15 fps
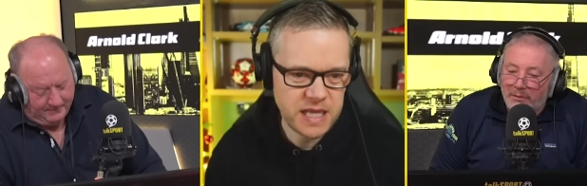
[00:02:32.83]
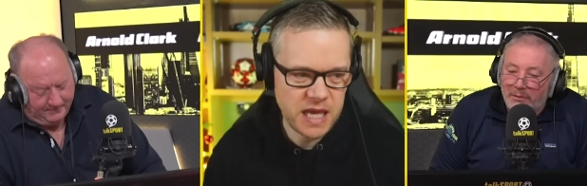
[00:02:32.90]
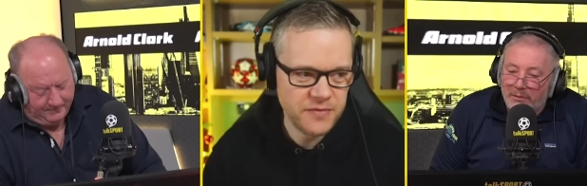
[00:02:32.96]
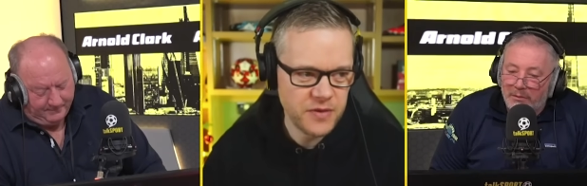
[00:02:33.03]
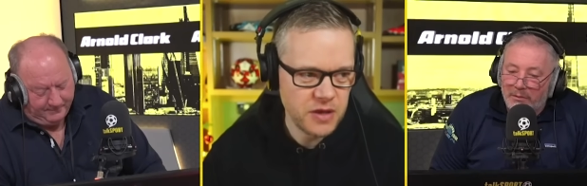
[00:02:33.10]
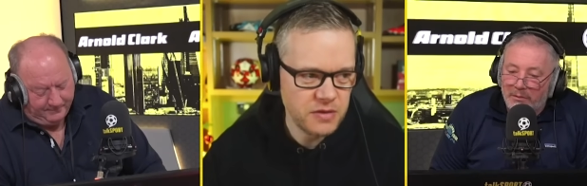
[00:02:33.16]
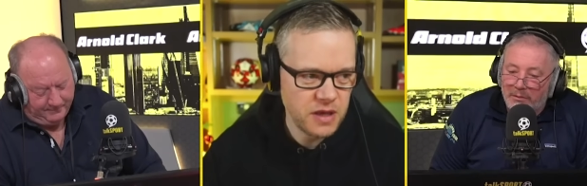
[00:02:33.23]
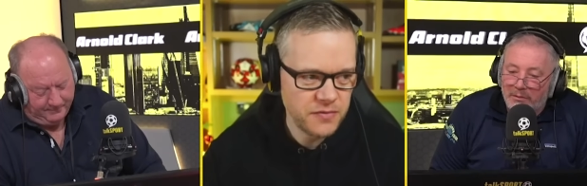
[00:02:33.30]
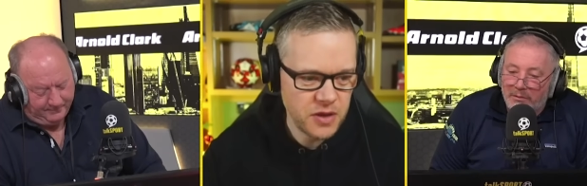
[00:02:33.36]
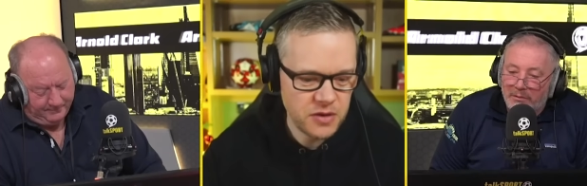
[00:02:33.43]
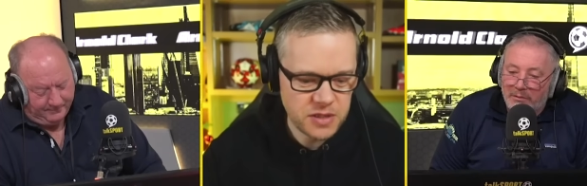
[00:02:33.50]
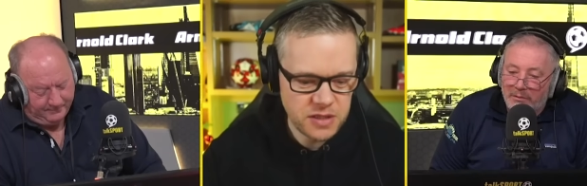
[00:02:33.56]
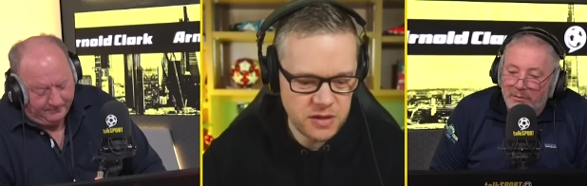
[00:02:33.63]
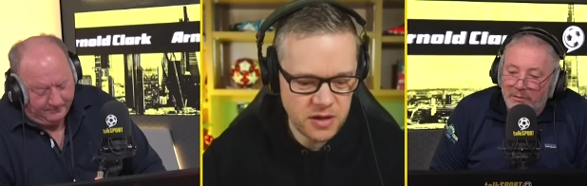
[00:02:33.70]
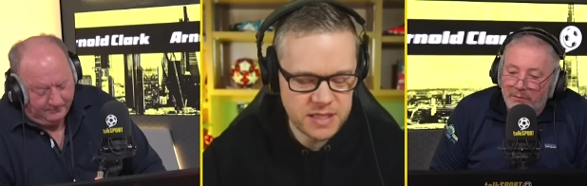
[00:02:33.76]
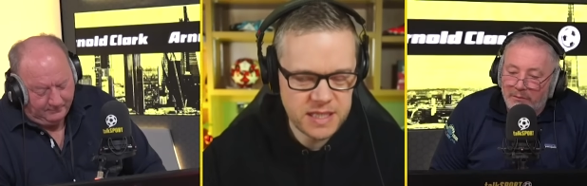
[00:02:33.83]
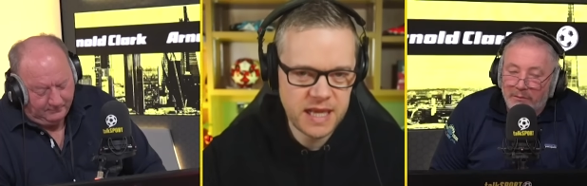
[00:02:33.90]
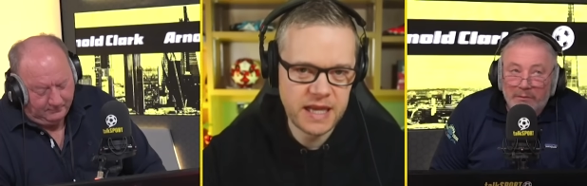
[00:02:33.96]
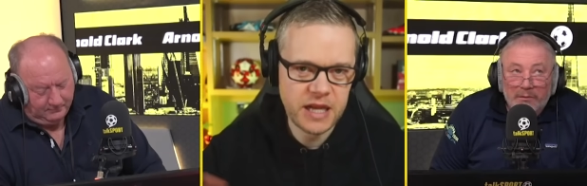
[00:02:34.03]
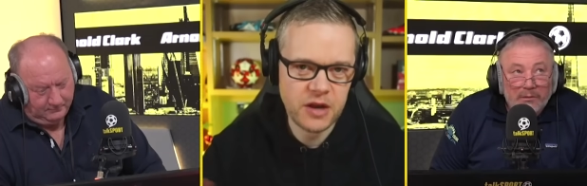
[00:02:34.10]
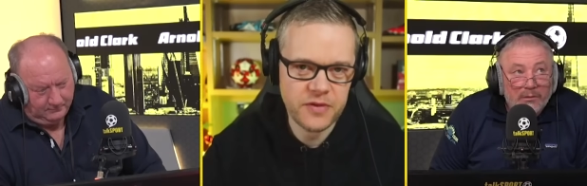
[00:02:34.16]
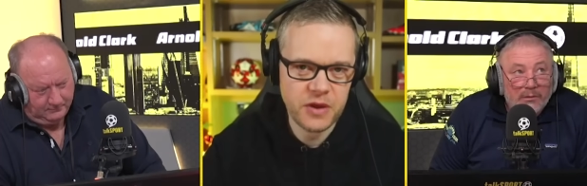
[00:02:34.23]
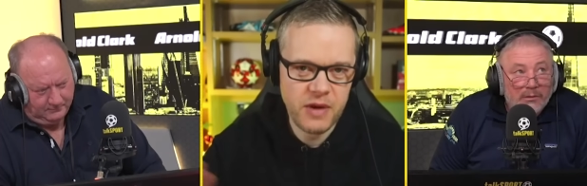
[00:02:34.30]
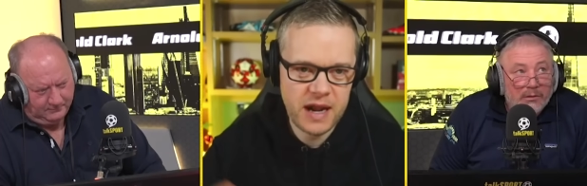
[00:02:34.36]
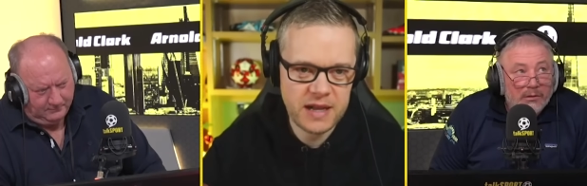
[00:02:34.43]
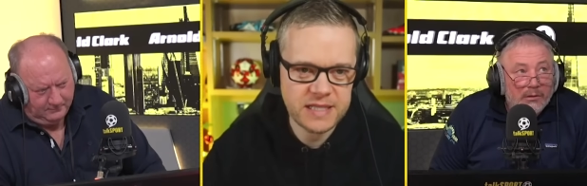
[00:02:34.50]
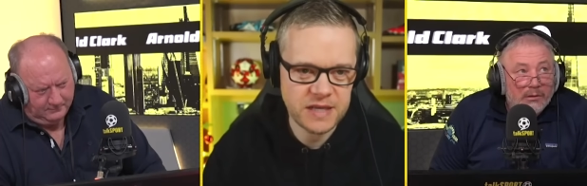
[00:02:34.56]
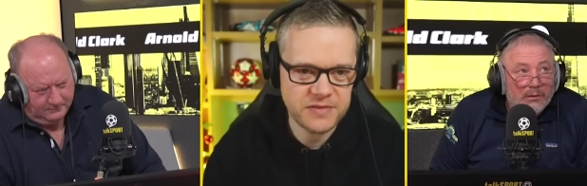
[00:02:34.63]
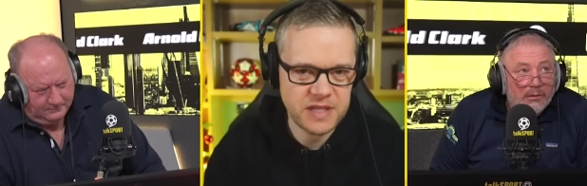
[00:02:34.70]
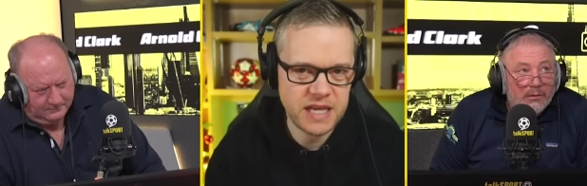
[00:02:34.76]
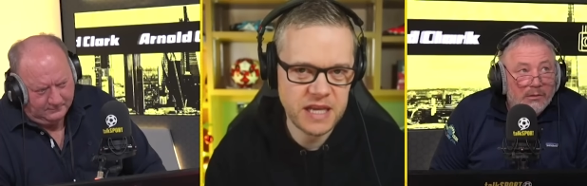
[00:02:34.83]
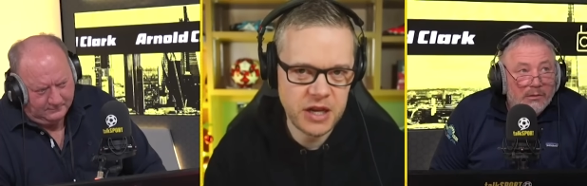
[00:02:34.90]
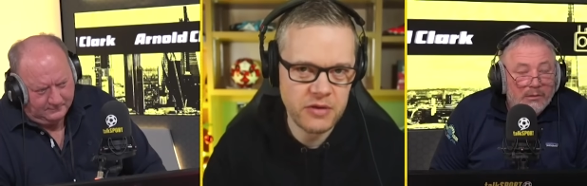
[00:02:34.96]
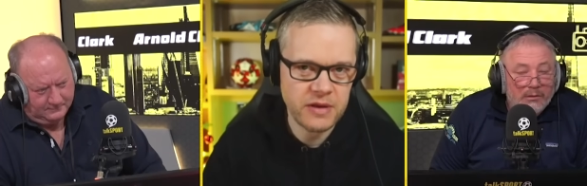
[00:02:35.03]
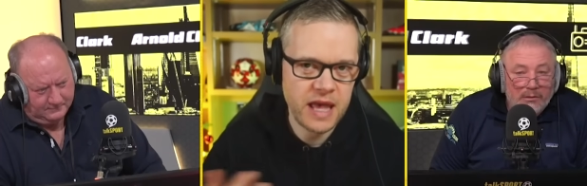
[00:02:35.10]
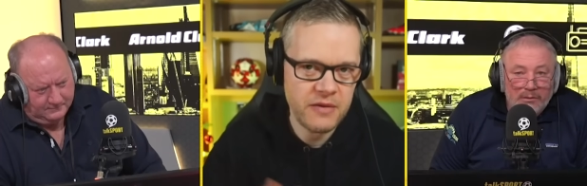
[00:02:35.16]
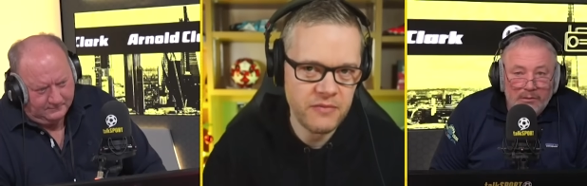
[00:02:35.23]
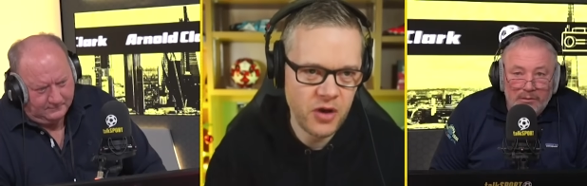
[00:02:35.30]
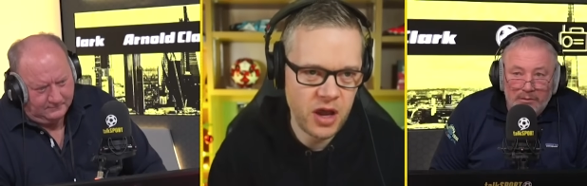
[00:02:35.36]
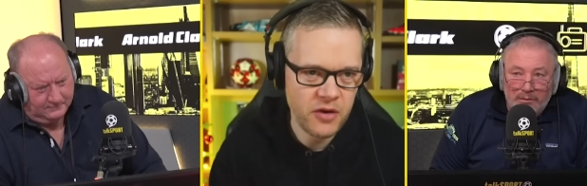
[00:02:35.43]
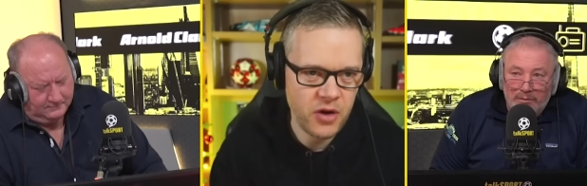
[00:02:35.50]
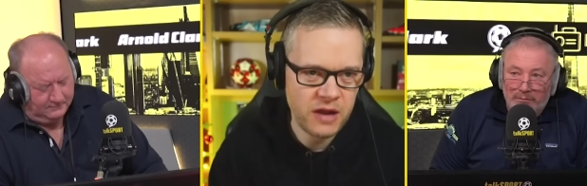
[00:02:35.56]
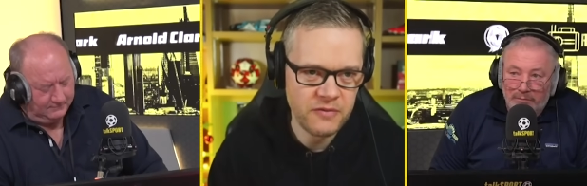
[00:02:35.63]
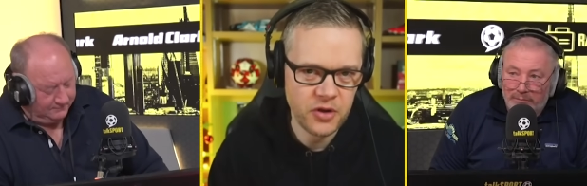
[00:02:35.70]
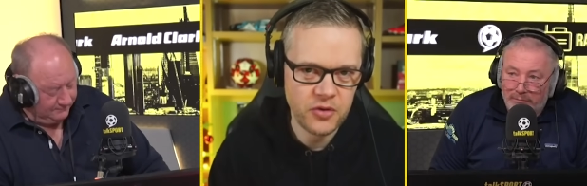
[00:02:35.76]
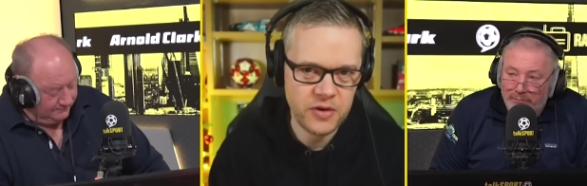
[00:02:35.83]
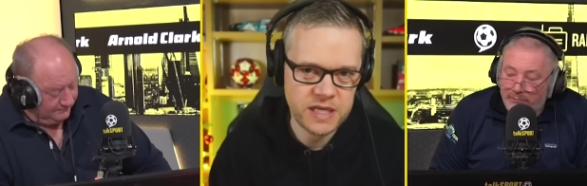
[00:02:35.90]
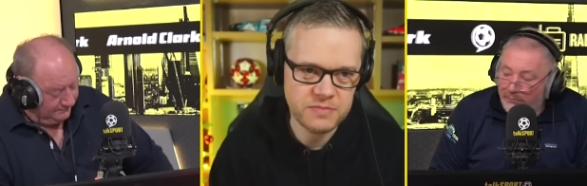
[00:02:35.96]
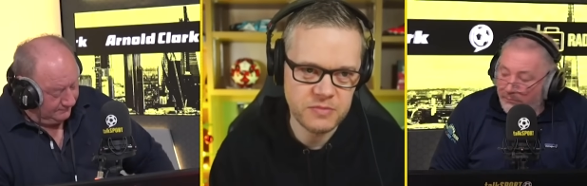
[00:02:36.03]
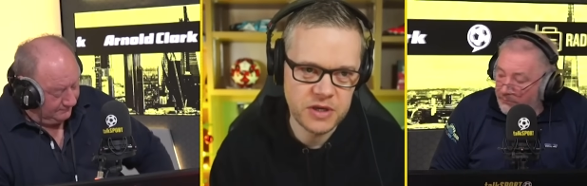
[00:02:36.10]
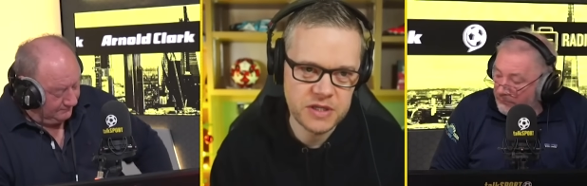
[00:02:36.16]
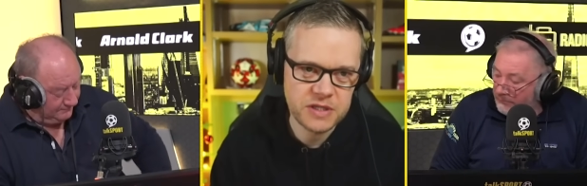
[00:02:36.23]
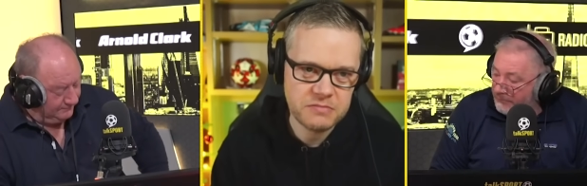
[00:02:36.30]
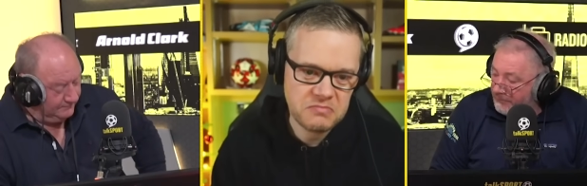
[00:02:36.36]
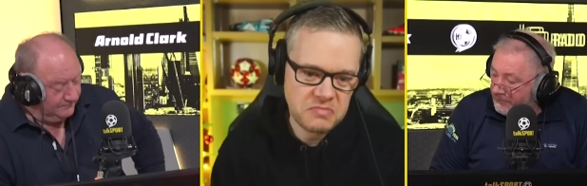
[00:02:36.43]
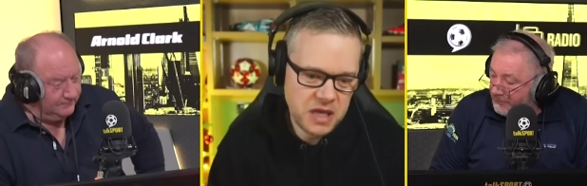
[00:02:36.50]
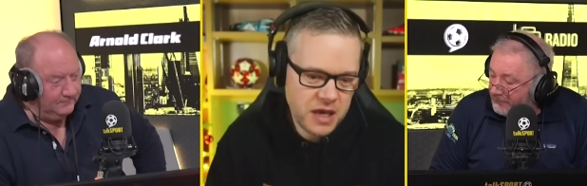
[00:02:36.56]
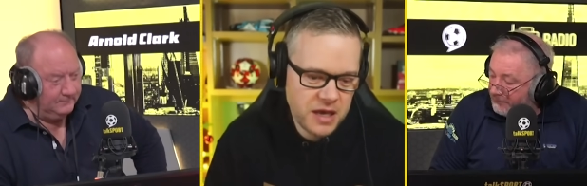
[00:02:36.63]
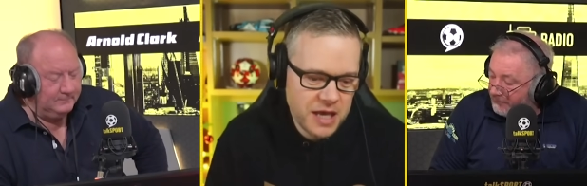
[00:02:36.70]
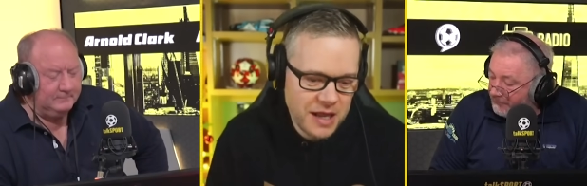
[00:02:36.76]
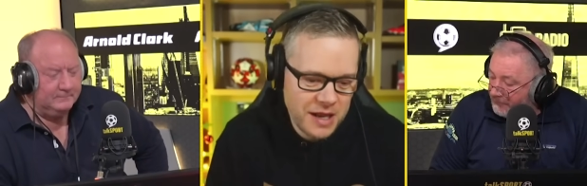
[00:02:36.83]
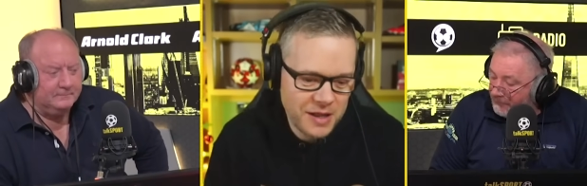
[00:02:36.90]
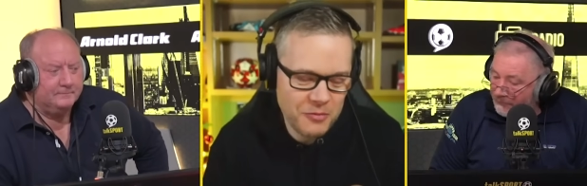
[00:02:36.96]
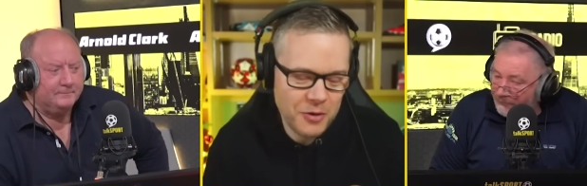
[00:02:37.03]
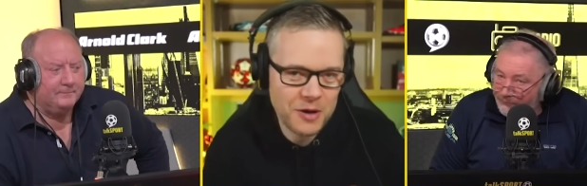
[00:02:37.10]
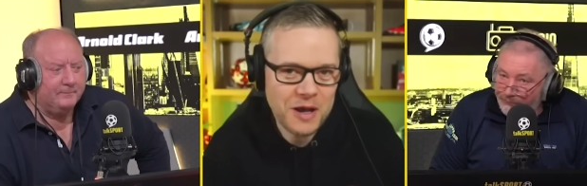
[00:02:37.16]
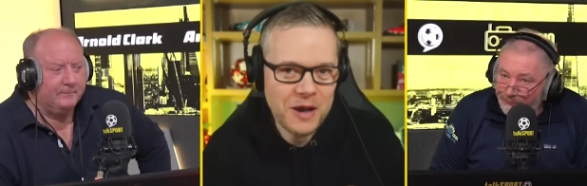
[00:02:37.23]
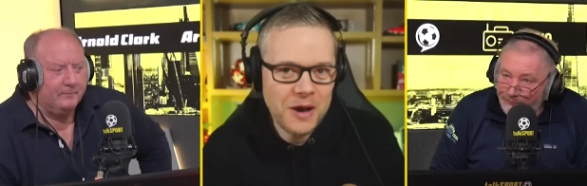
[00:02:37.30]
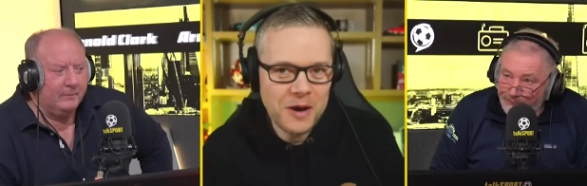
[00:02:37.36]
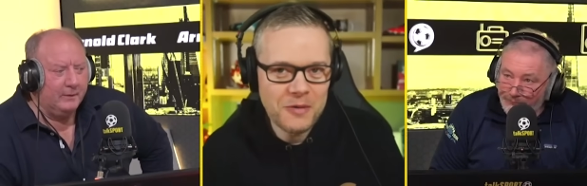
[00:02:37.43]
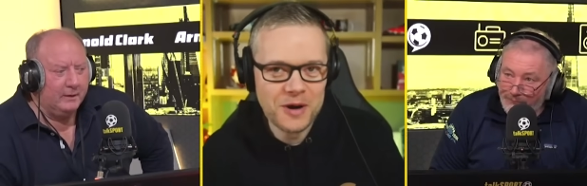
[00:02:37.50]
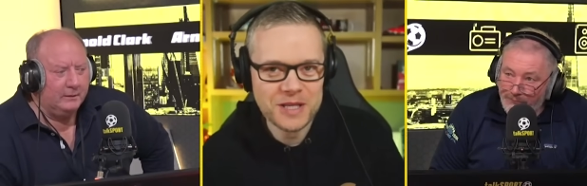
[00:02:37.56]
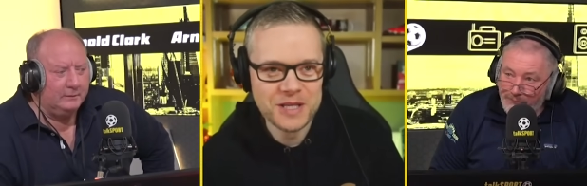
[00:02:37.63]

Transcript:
Speaker 1: If you if you start slagging off your relatives and then you don't get invited around for Christmas, mm-hmm. what what mm-hmm.